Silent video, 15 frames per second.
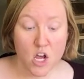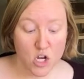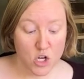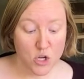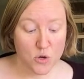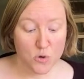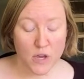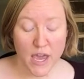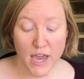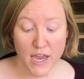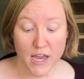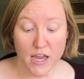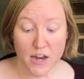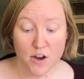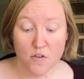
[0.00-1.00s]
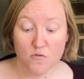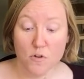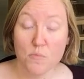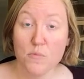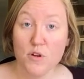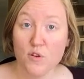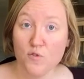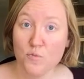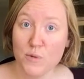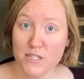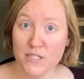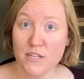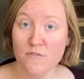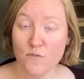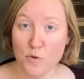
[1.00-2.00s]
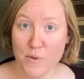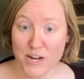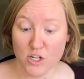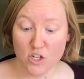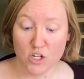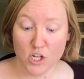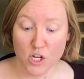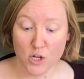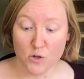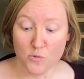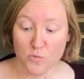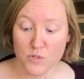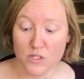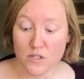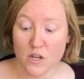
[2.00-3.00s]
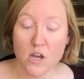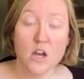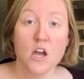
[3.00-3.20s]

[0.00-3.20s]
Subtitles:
you can remove misinformation cubes,